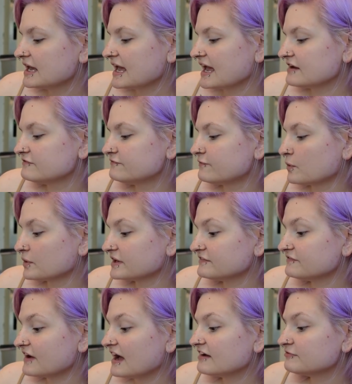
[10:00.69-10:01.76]
and
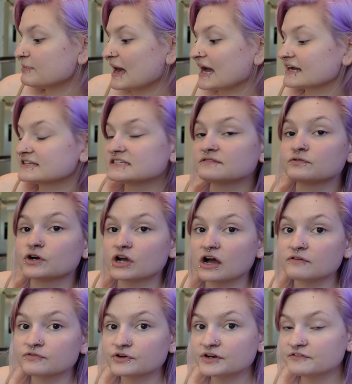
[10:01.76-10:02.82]
45 packets of
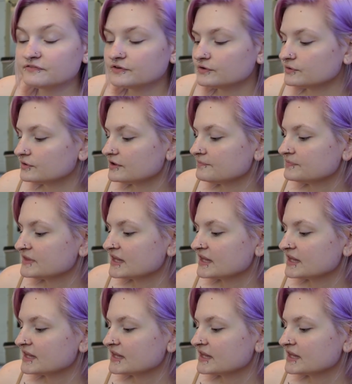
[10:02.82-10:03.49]
recovery food